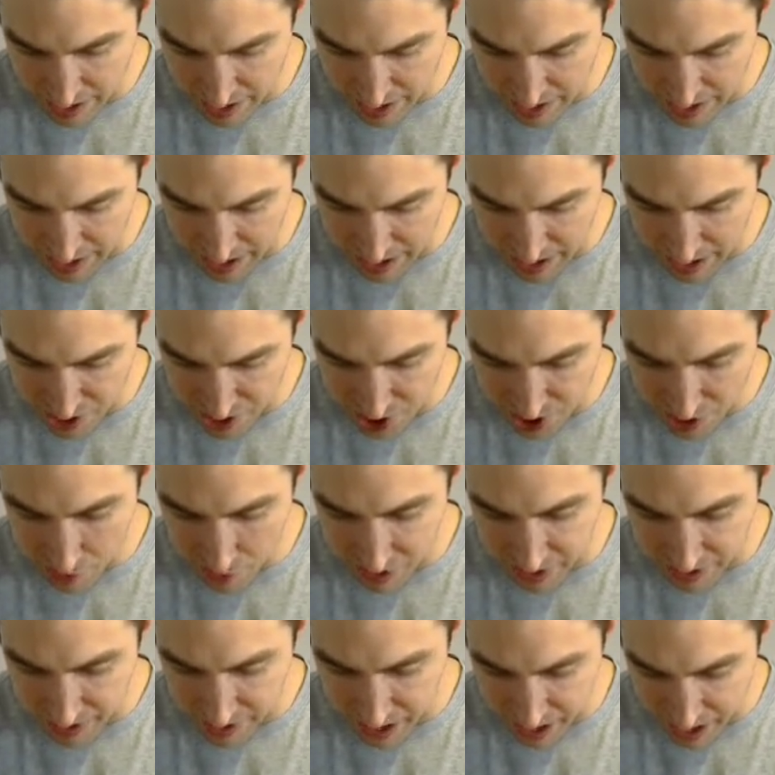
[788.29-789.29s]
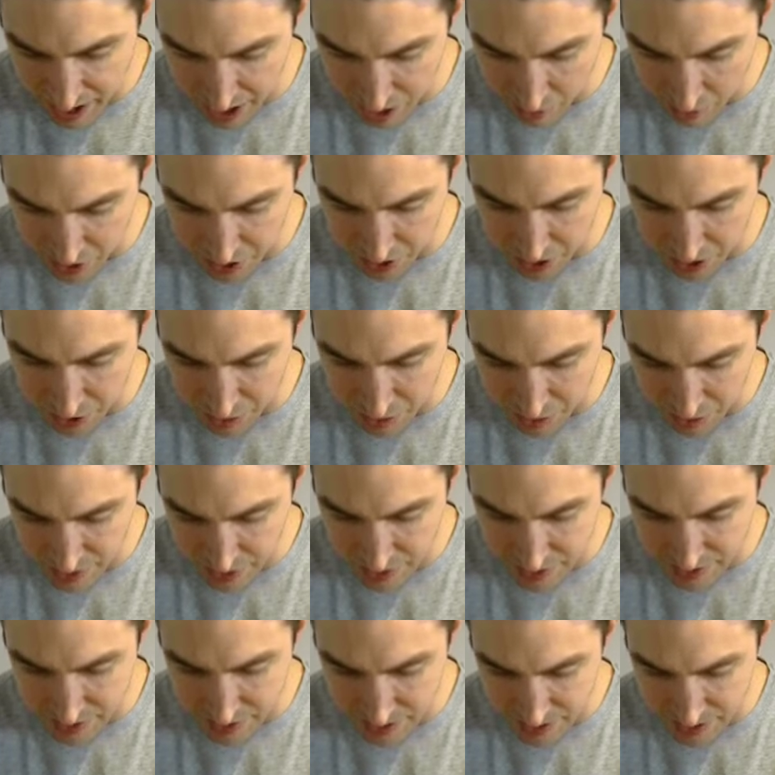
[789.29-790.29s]
And actually what I kind of want to do,
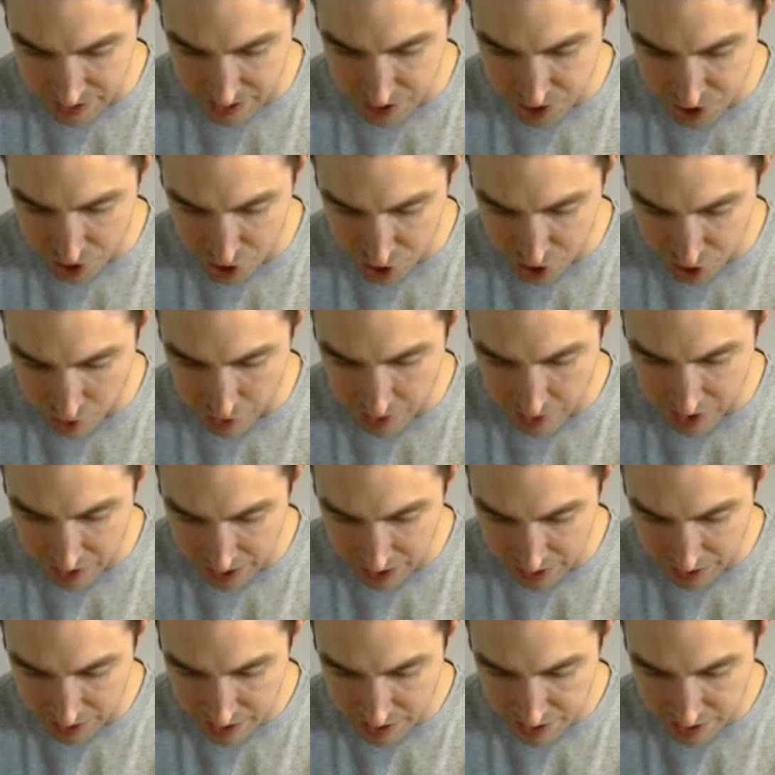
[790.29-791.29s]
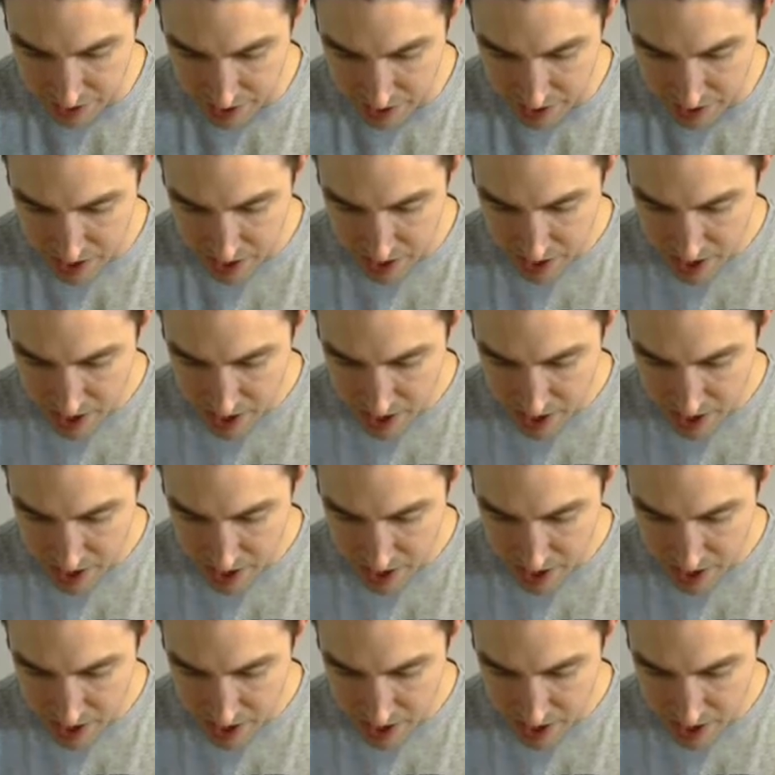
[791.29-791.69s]
guys, is showcase